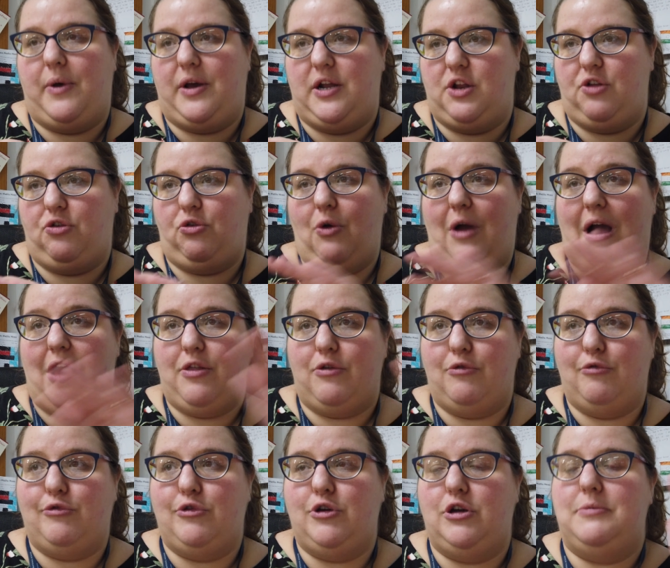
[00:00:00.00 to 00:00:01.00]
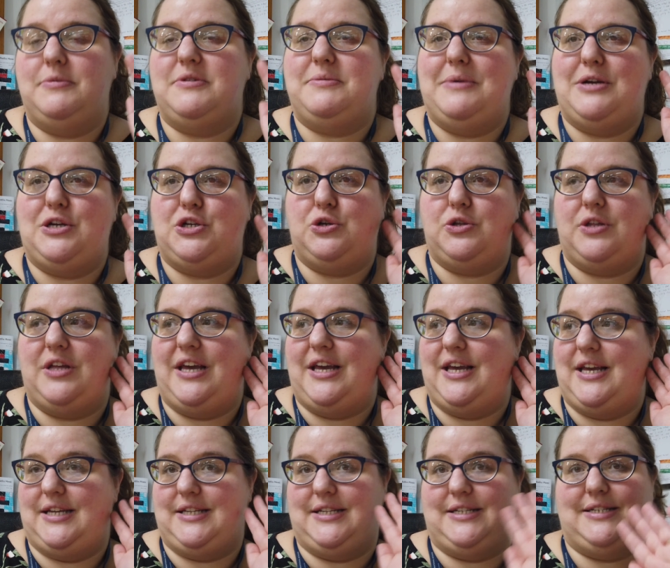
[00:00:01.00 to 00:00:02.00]
we're going to sort out the room to make sure that
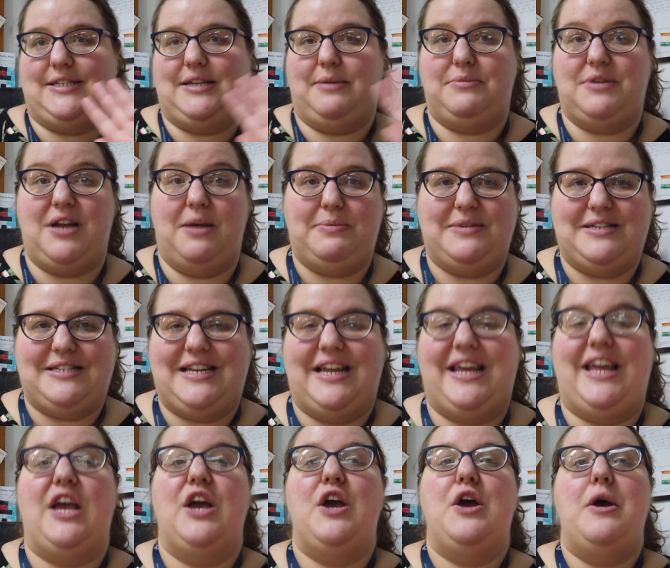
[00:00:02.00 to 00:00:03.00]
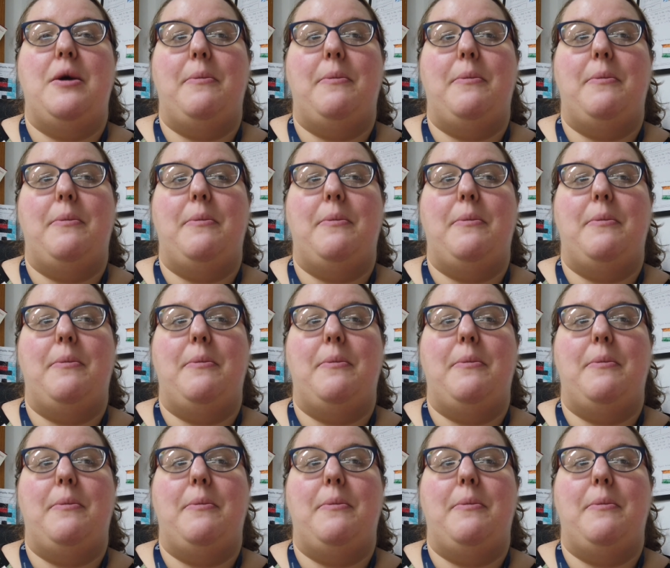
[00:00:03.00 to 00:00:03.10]
it is in some type of state,